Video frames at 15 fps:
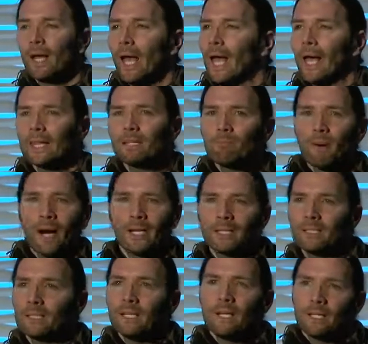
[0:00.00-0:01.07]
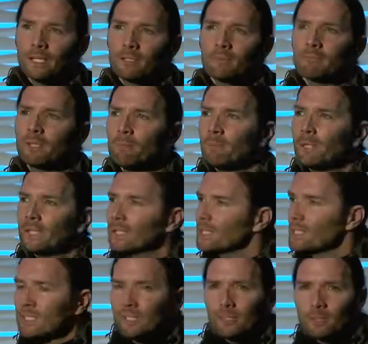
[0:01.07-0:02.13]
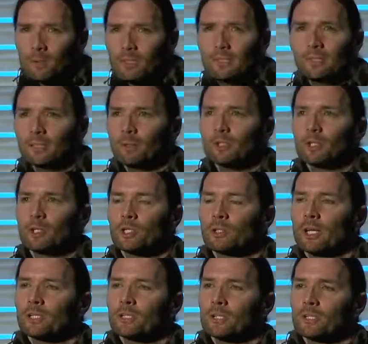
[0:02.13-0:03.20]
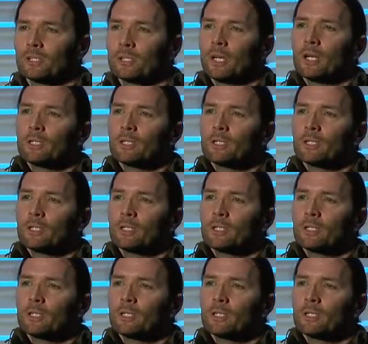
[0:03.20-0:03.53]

And the body, the being is dealing with our stressor.